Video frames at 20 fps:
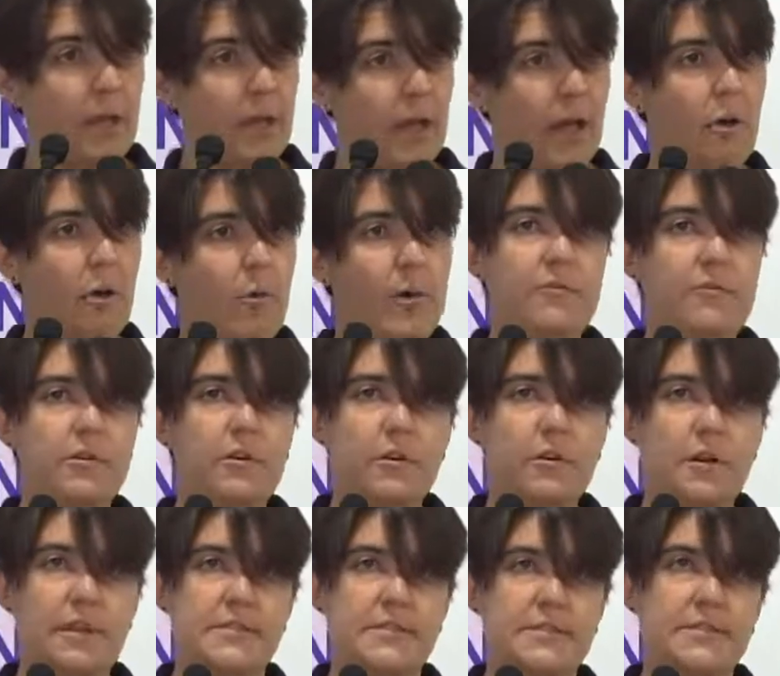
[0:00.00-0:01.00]
However,
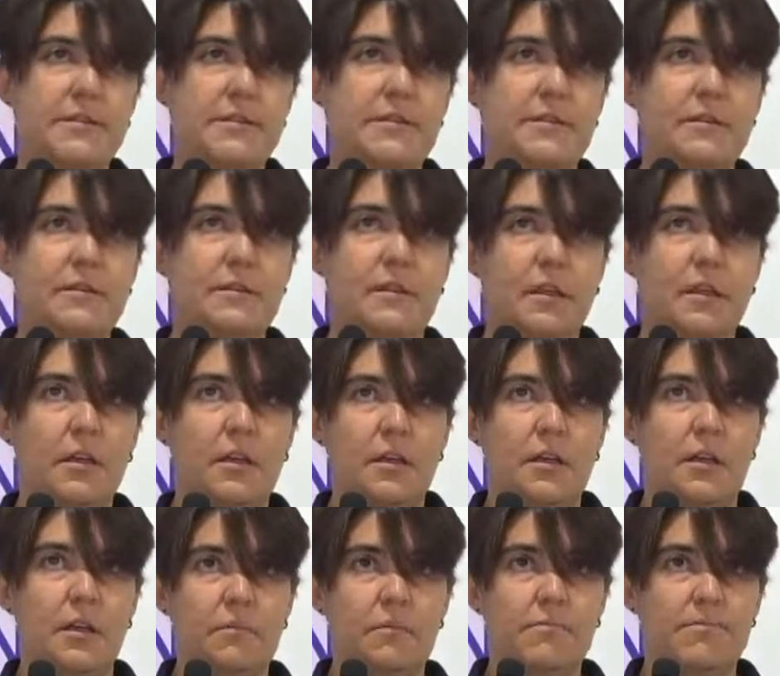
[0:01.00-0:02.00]
it's still
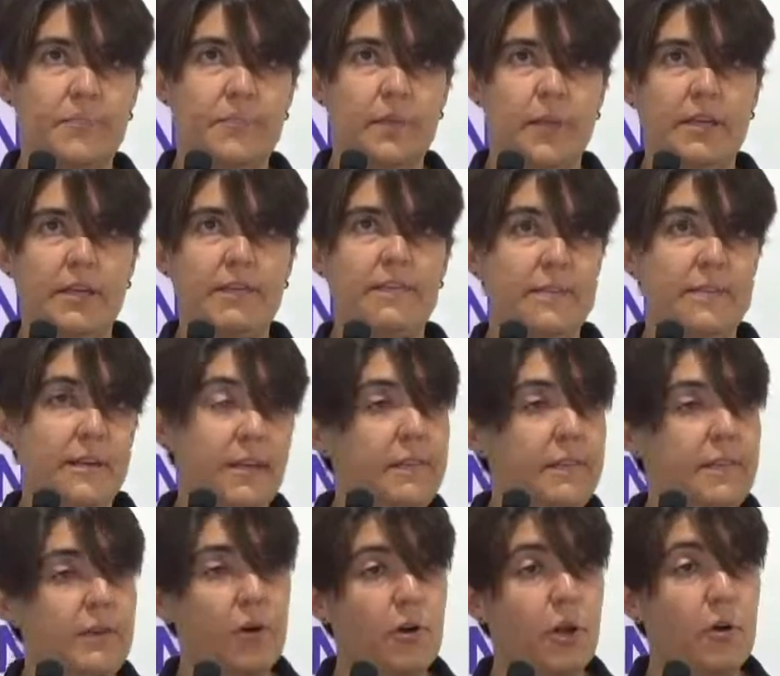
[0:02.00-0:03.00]
in
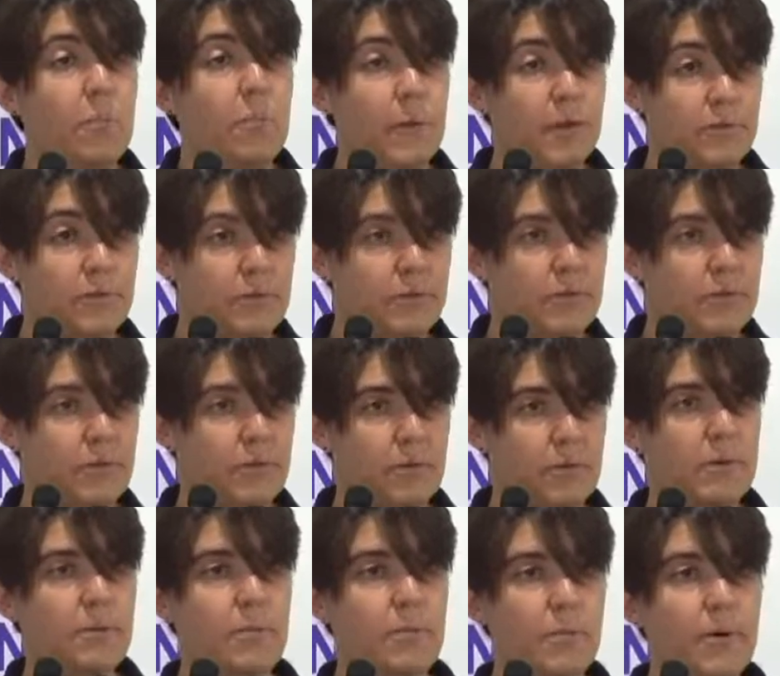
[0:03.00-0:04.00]
development,
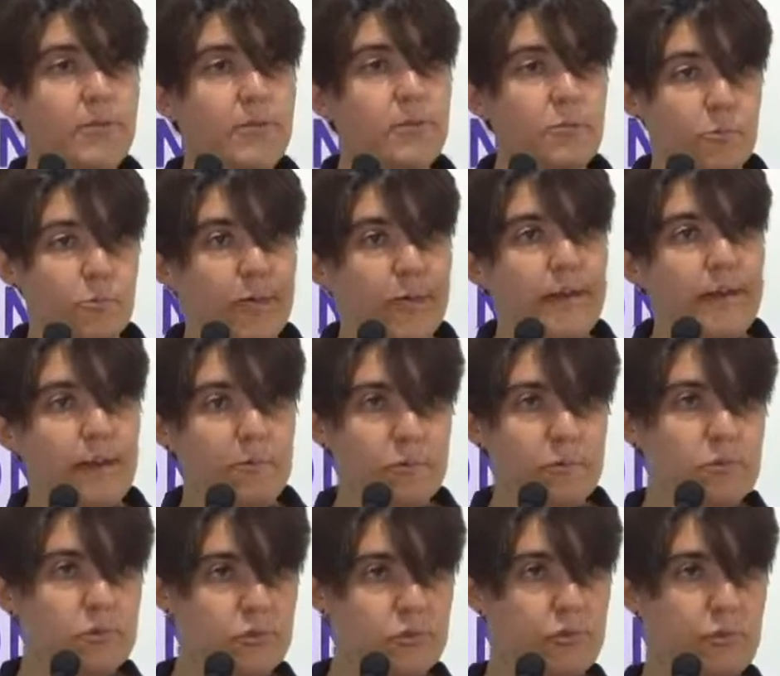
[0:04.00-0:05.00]
but we are able
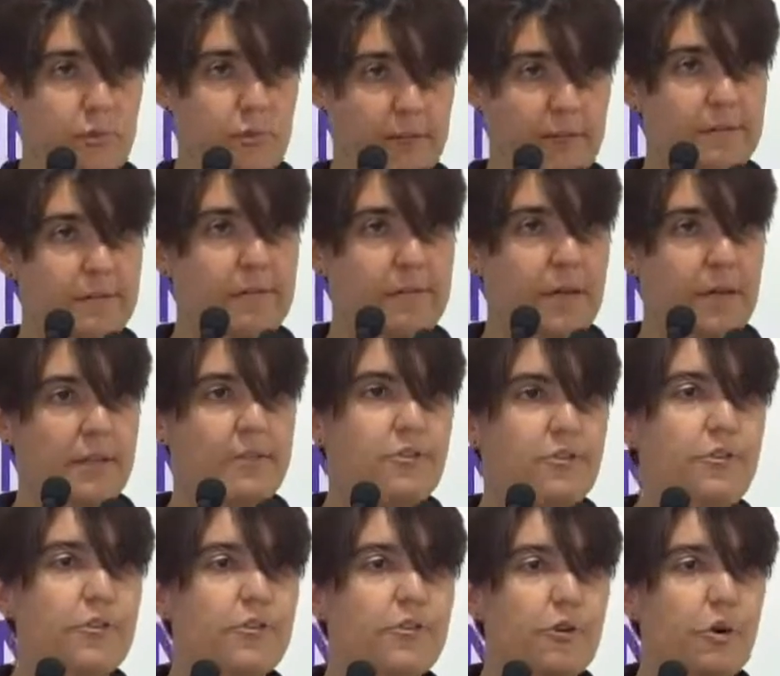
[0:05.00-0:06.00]
to do it. It's
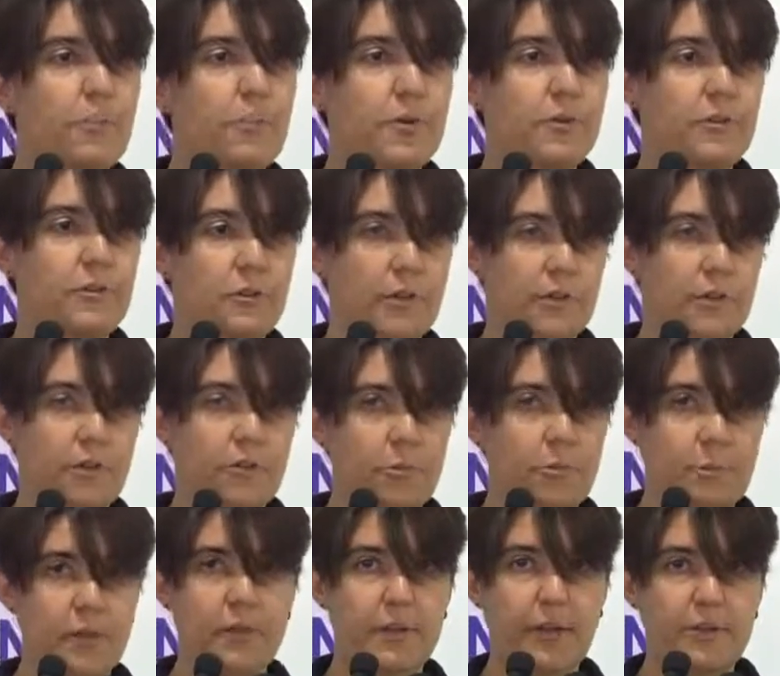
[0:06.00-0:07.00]
just
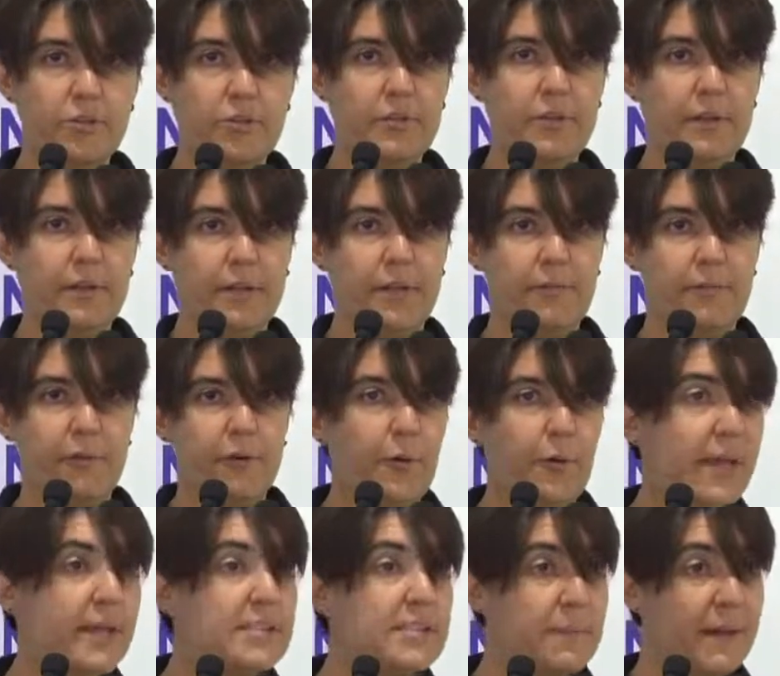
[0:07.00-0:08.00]
computationally very
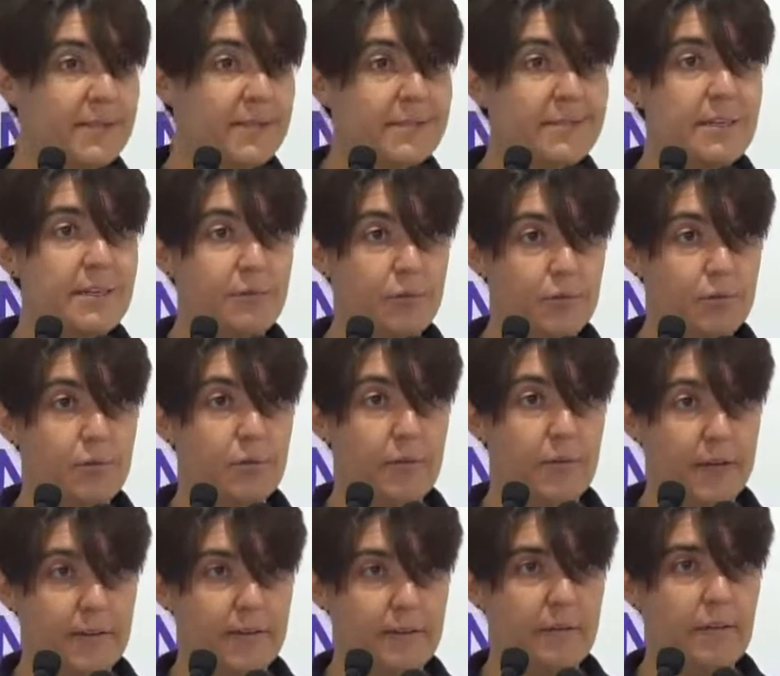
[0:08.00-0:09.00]
expensive to do
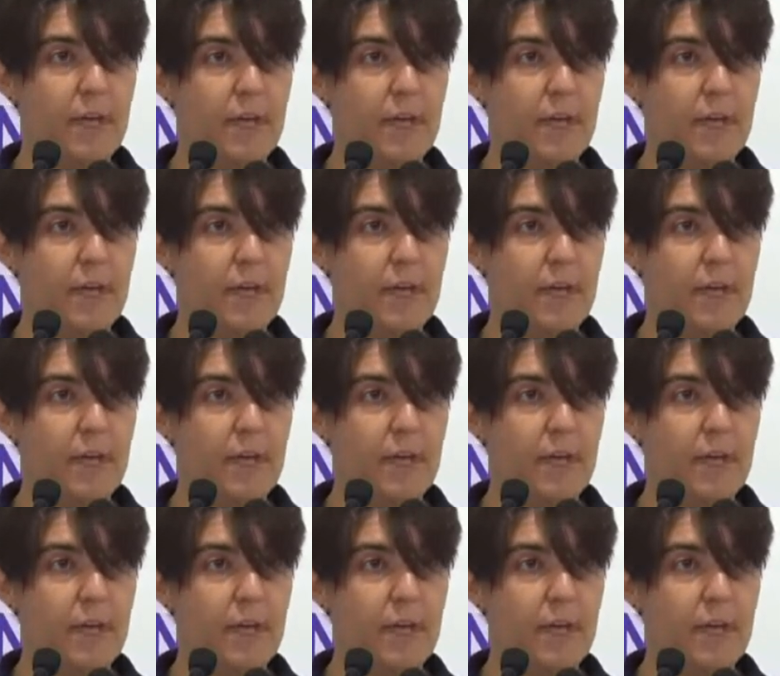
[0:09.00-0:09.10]
that.